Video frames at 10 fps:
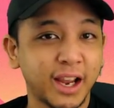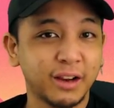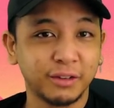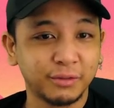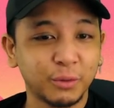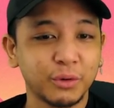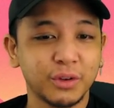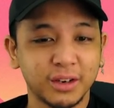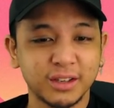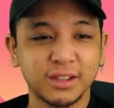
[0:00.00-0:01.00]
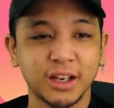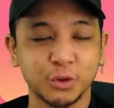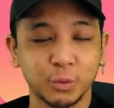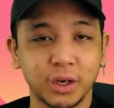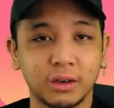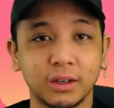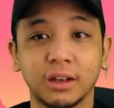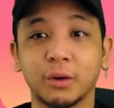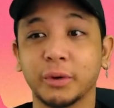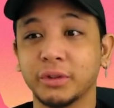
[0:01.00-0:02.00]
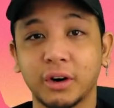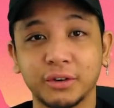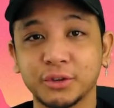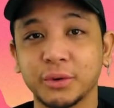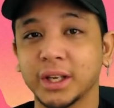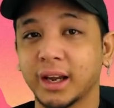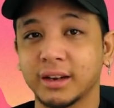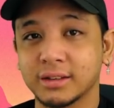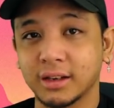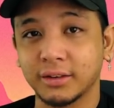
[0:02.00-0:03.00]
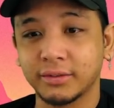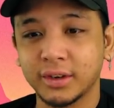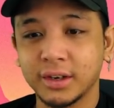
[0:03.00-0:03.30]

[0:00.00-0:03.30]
and the fourth on his side as well, along with Naruto and the ASF.